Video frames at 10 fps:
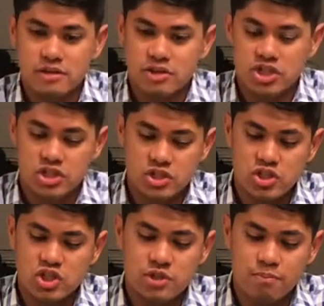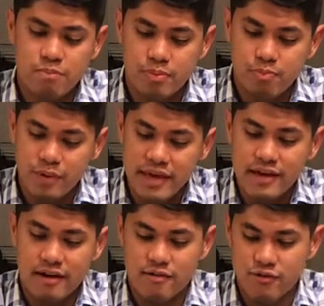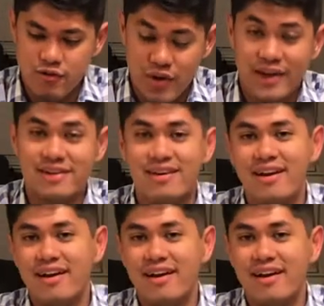just just b- being a friend.